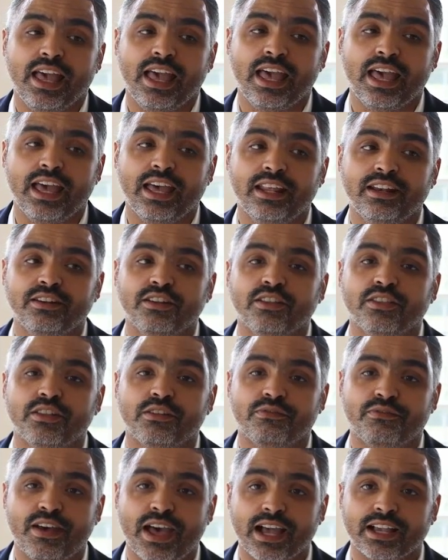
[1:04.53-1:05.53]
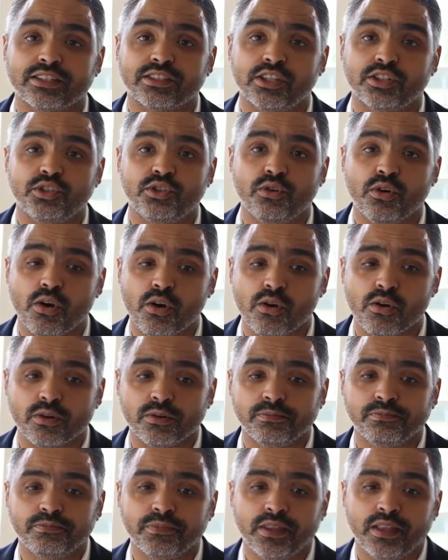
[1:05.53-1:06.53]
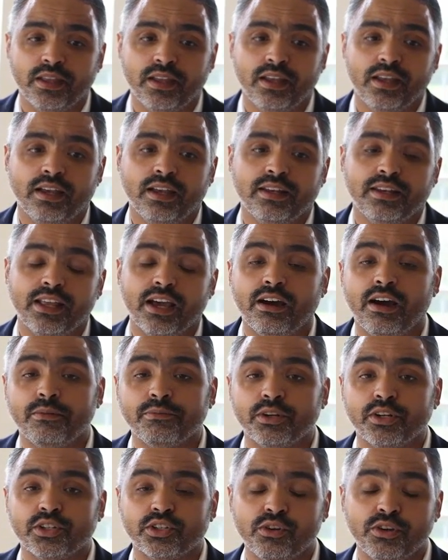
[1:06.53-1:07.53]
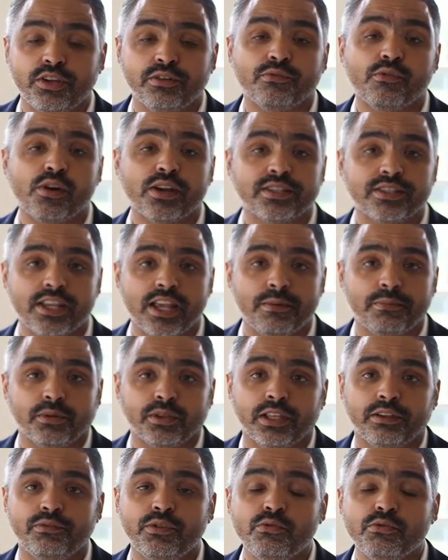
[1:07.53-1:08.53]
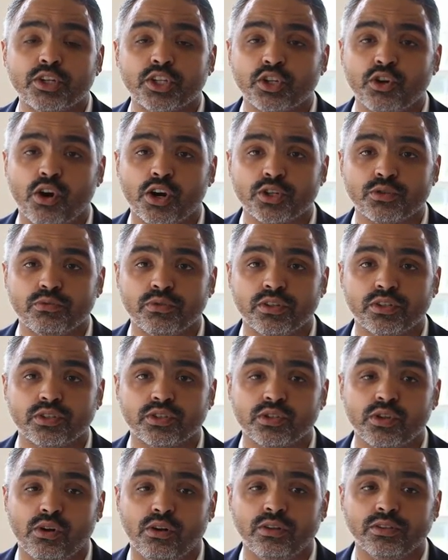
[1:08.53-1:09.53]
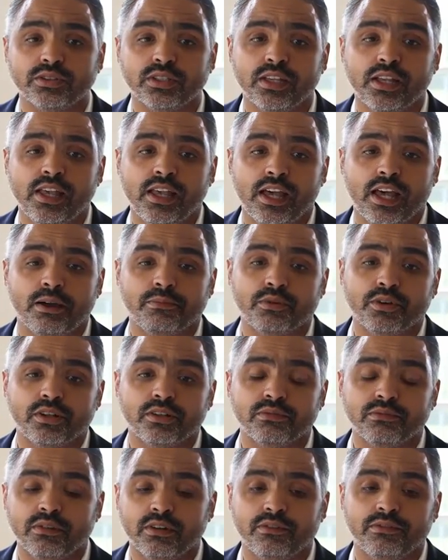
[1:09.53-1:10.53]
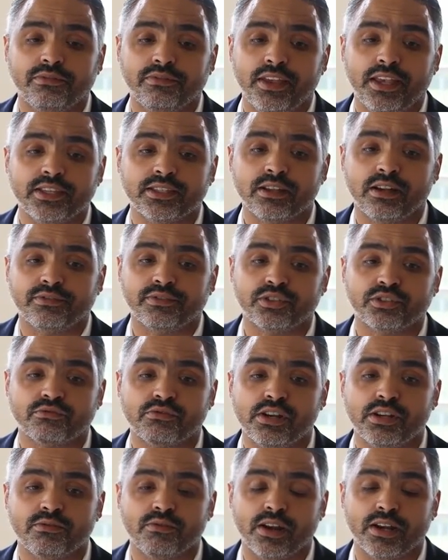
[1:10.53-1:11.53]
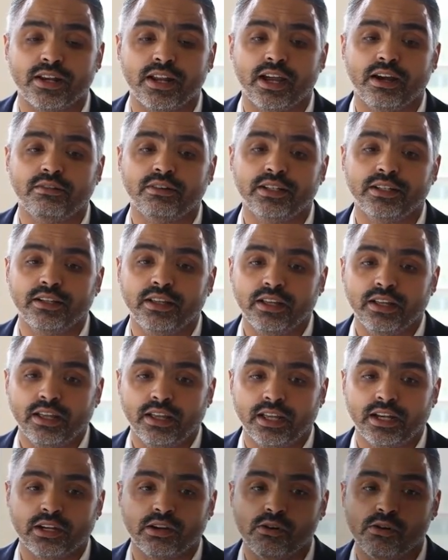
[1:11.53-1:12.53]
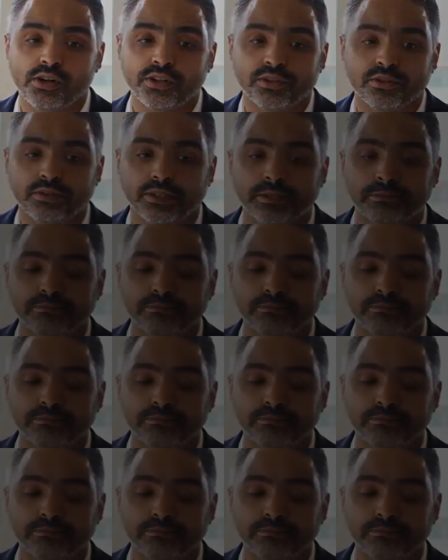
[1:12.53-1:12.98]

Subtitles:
and the facts that you heard. Now, I'm going to show you, for example, if you were charged with assault, I'm going to phase off the screen right now and go into